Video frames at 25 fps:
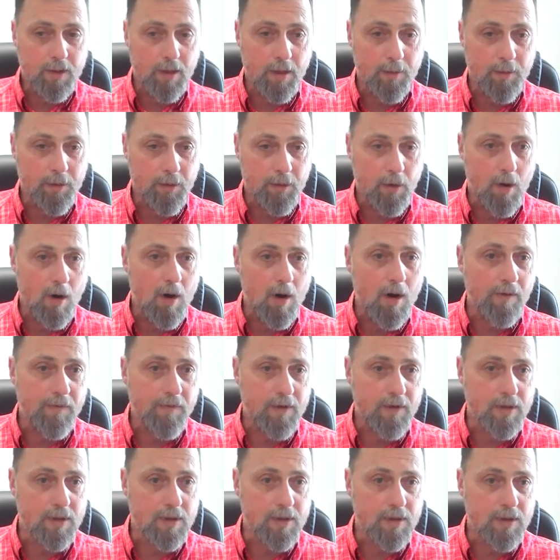come through our
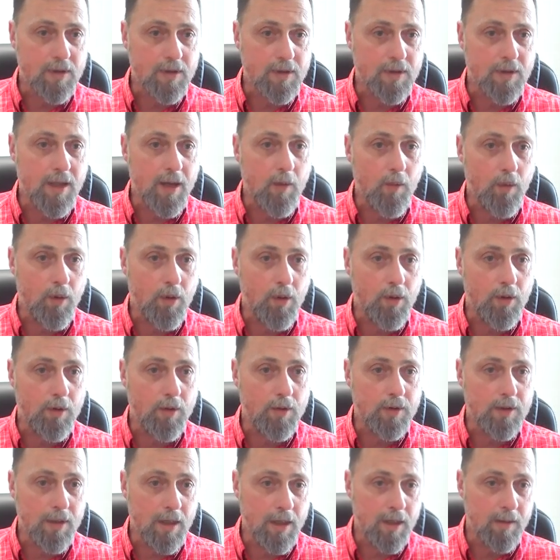office that were
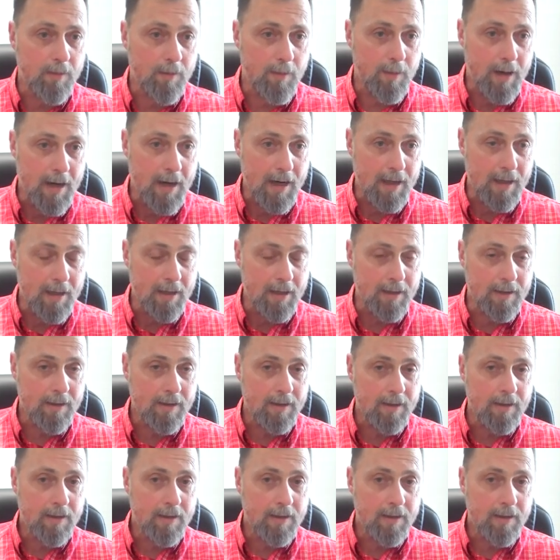done by